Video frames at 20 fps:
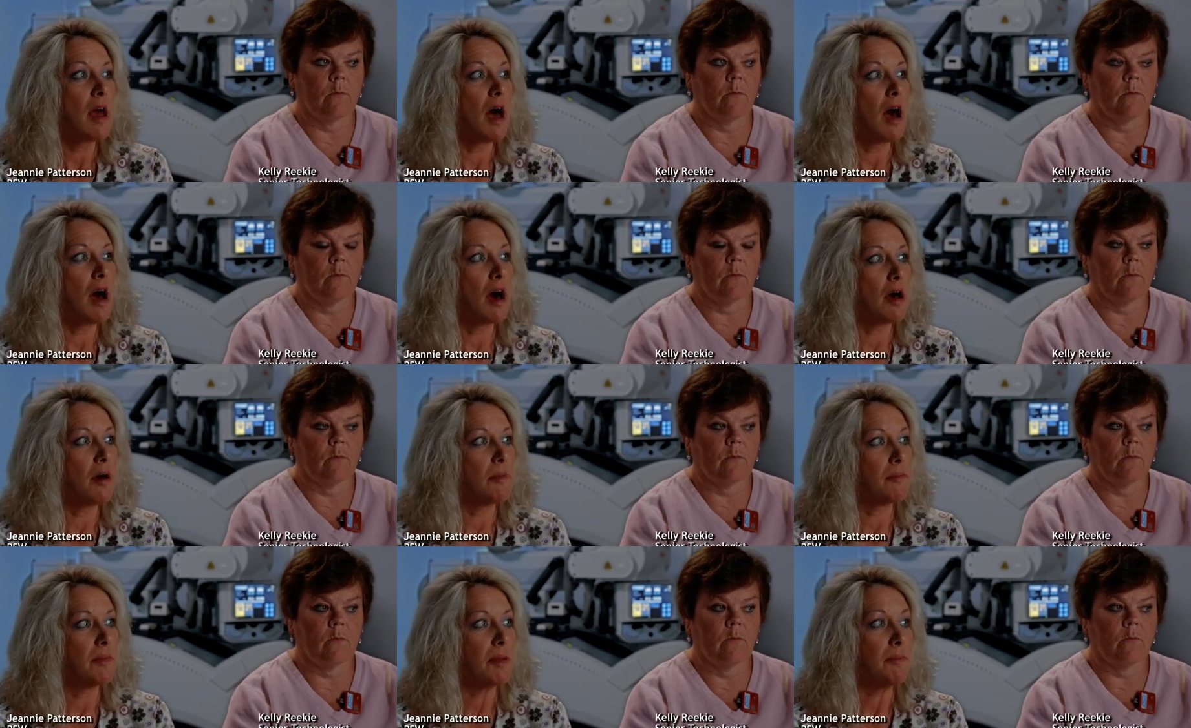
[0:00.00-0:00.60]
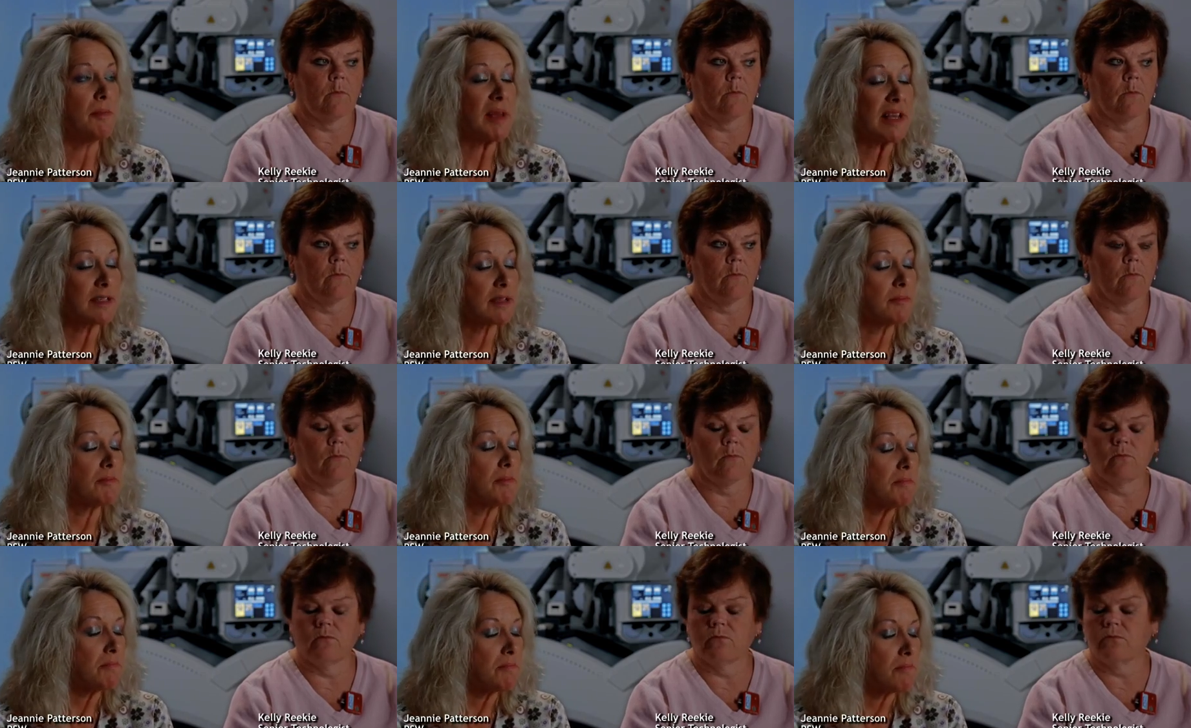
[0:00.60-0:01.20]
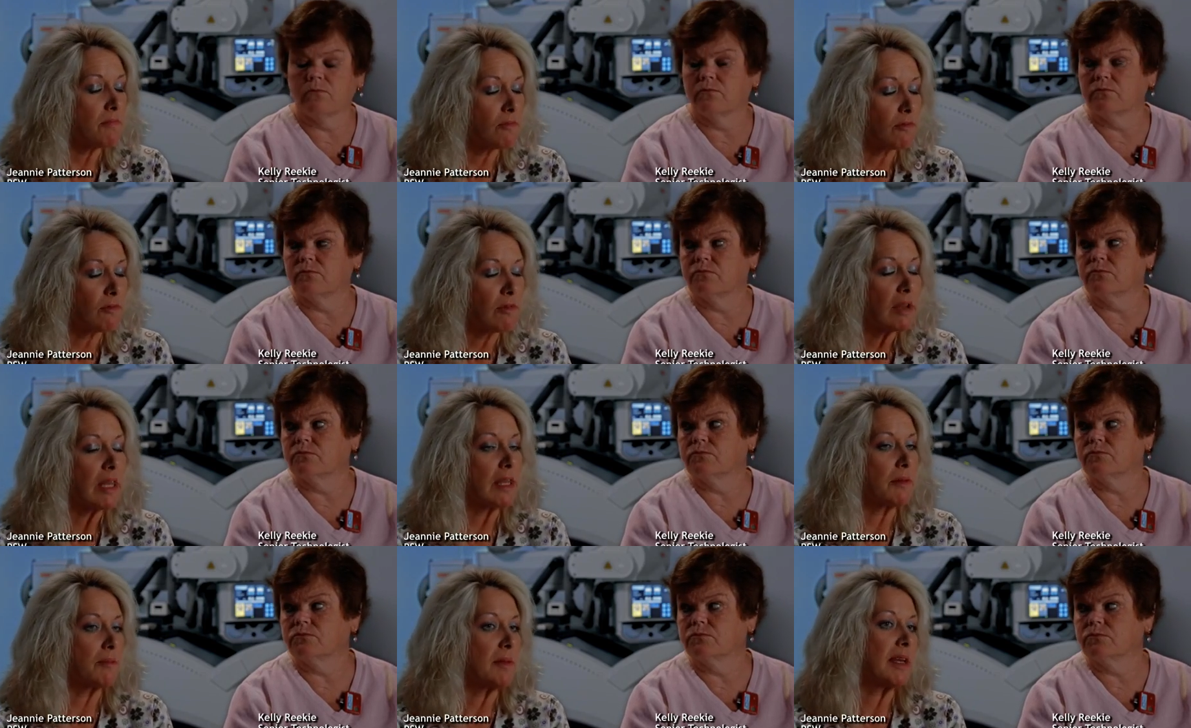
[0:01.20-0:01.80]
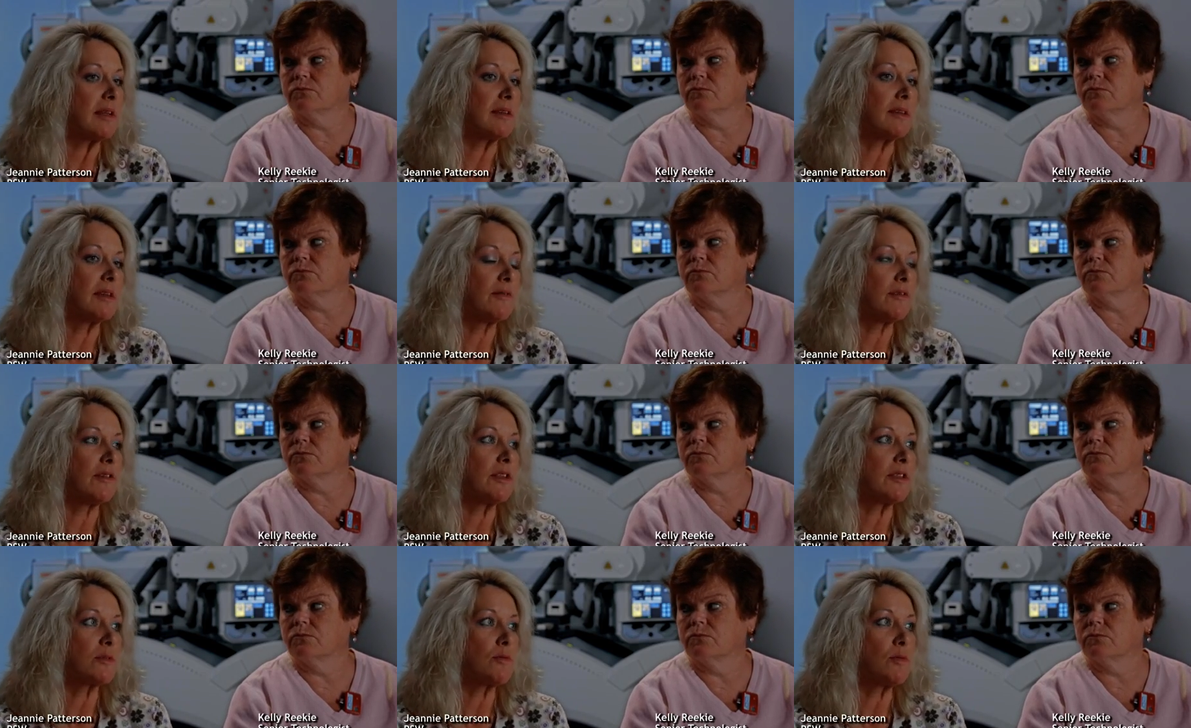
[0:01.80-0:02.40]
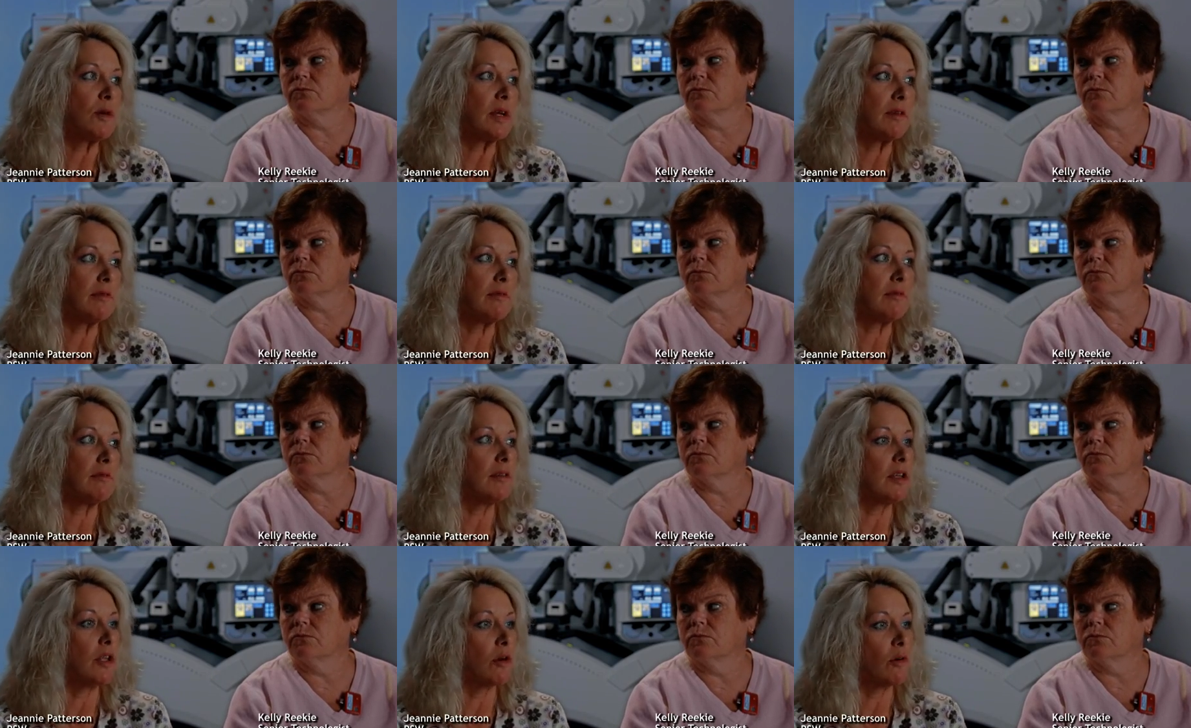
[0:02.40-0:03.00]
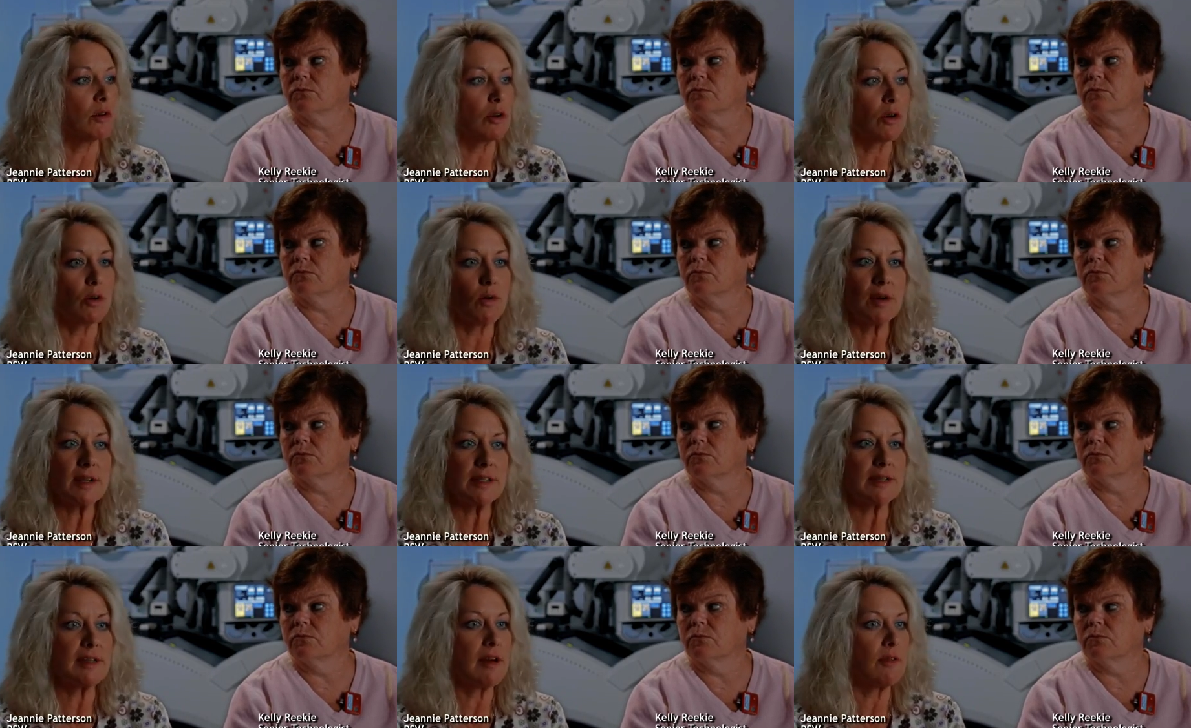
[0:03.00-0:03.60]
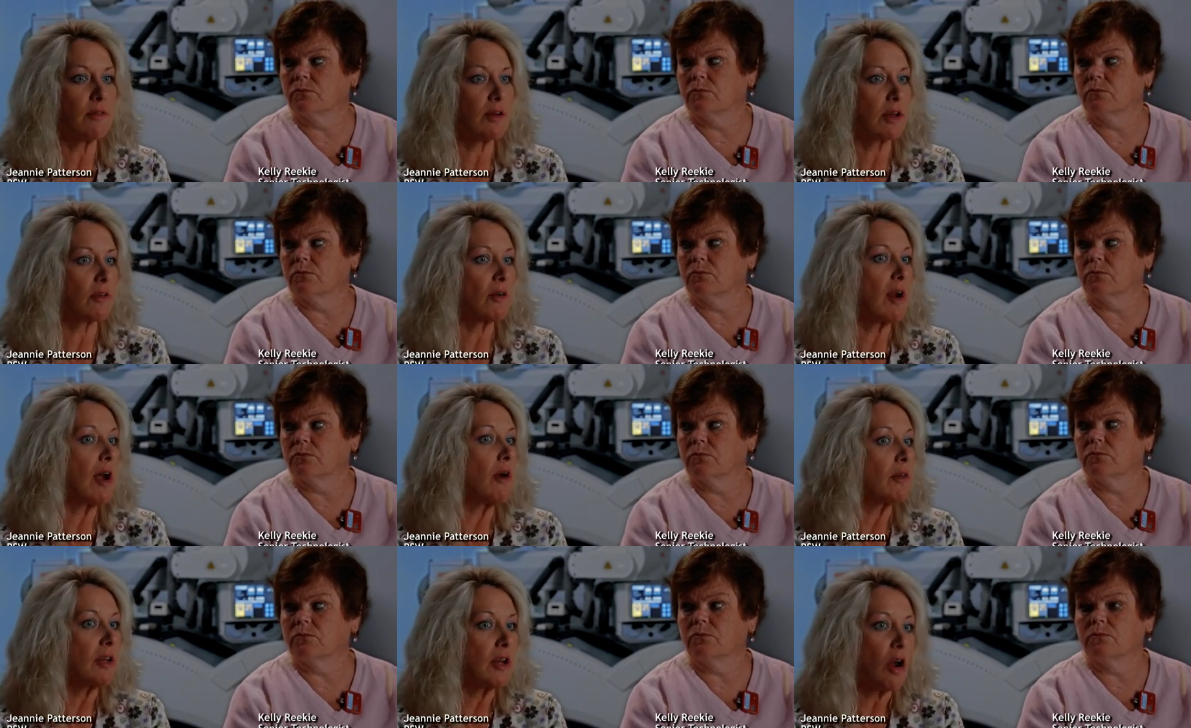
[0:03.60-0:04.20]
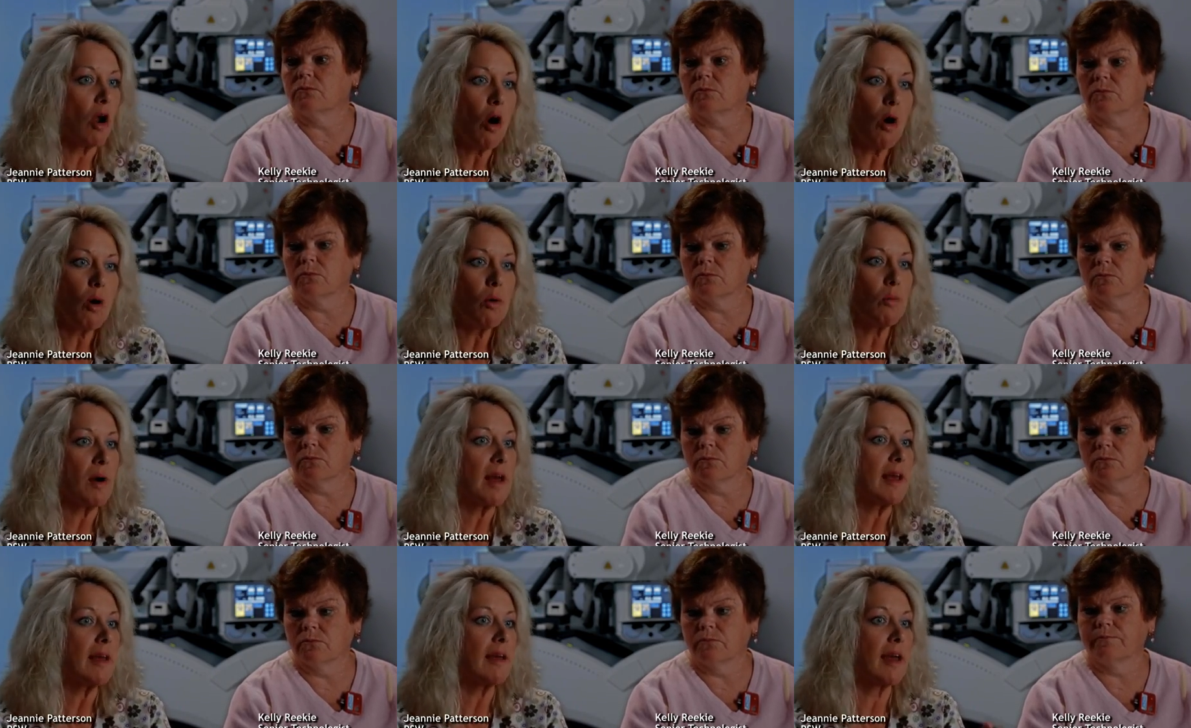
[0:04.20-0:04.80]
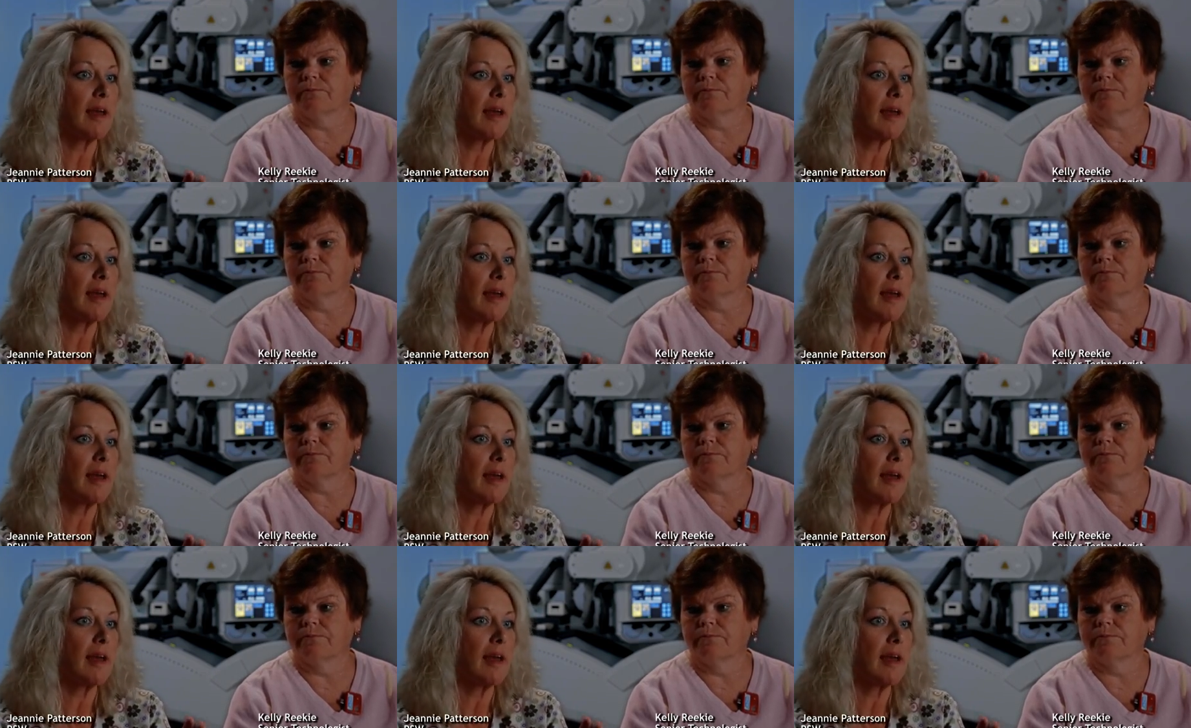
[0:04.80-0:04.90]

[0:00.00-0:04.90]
Speaker 1: Um, it makes a really big difference when, you know, you're going down a crowded hallway